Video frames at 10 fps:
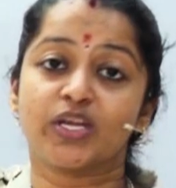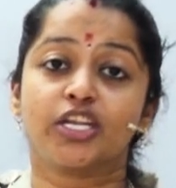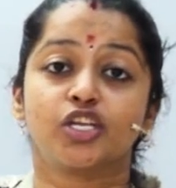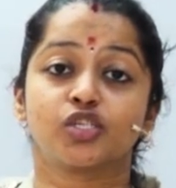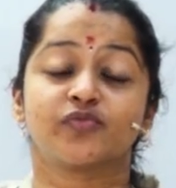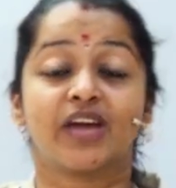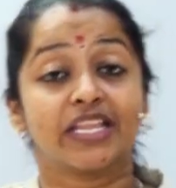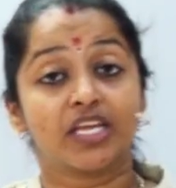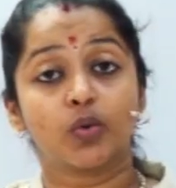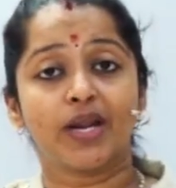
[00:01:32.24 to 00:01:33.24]
we need to
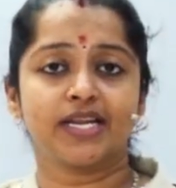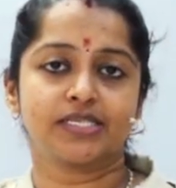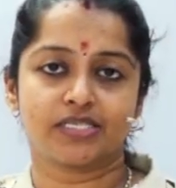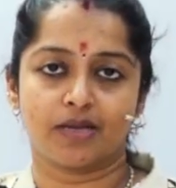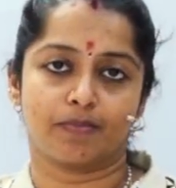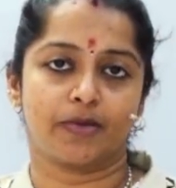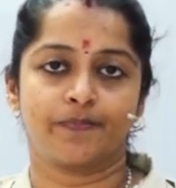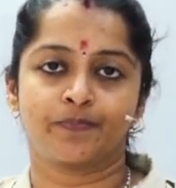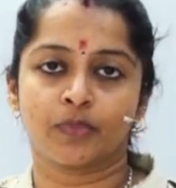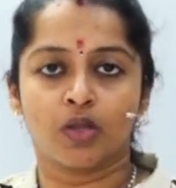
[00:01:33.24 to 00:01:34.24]
find the greatest number.
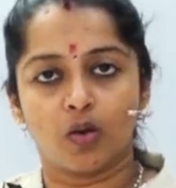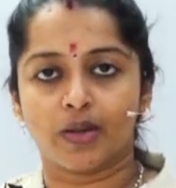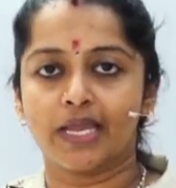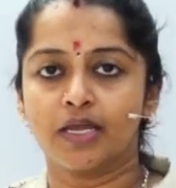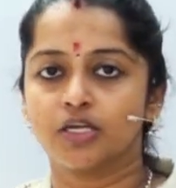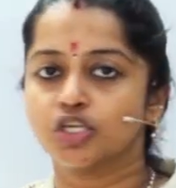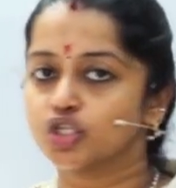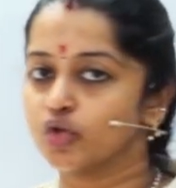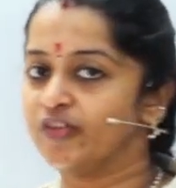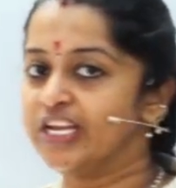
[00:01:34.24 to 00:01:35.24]
Okay.
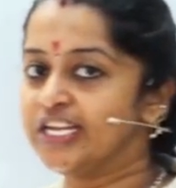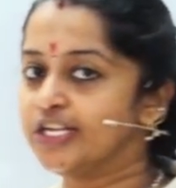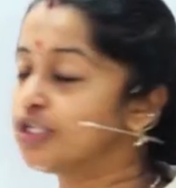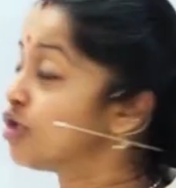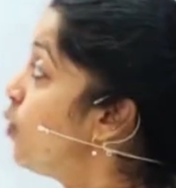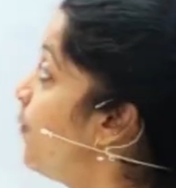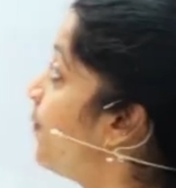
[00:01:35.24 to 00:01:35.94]
So we need to